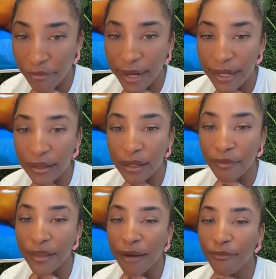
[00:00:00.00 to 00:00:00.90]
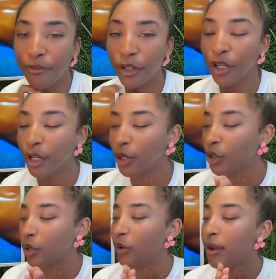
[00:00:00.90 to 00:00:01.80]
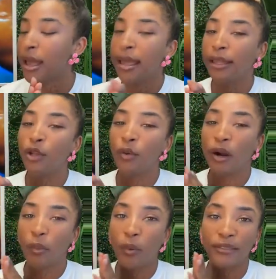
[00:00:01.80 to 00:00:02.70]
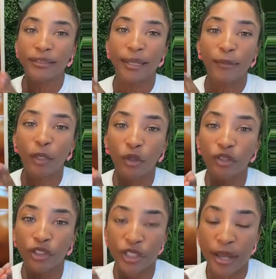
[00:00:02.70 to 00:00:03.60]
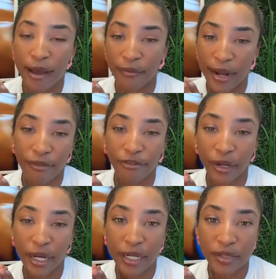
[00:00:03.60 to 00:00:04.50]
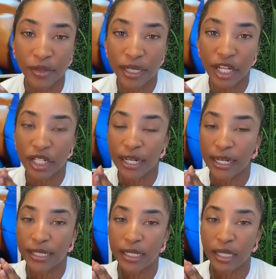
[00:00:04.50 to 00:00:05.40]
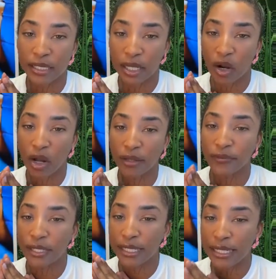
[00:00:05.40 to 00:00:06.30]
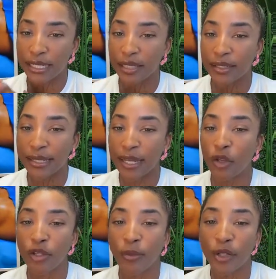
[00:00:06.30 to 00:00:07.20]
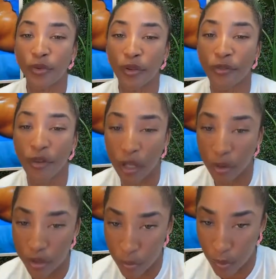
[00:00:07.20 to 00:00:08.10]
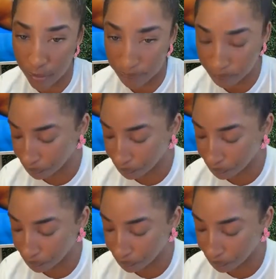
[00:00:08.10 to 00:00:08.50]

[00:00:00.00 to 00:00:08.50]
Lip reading: I love that for you. You are one step closer to having that free consultation and discussing all of the details. Thank you so much for the follow as well.